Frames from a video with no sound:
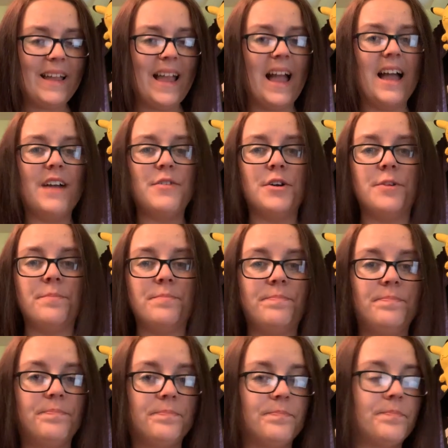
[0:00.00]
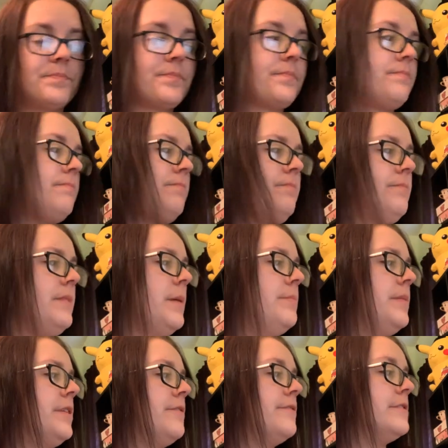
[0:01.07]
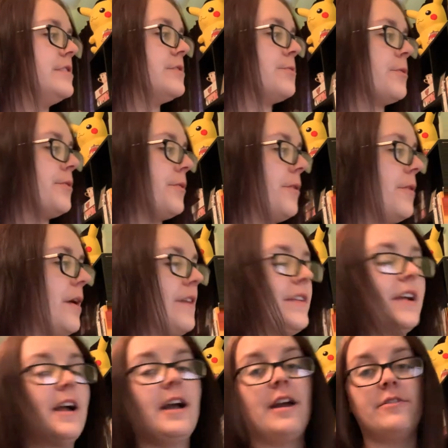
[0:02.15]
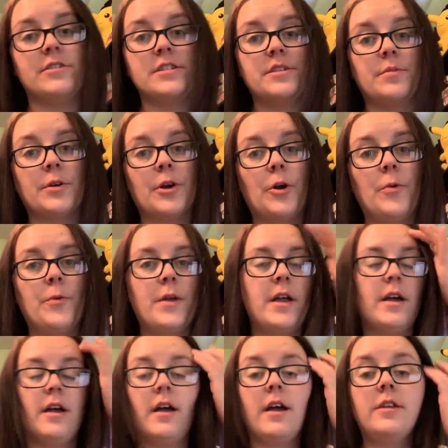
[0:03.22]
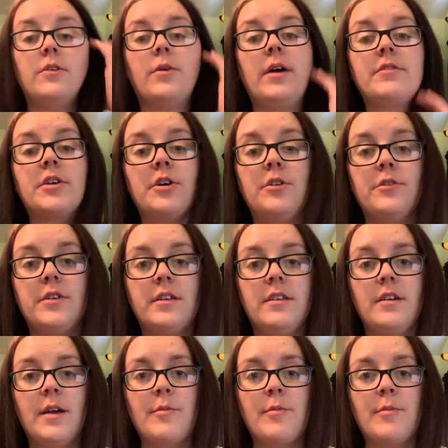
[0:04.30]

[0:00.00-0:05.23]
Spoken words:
I have a bit of a sore throat. I think I have a summer cold. I don't have COVID.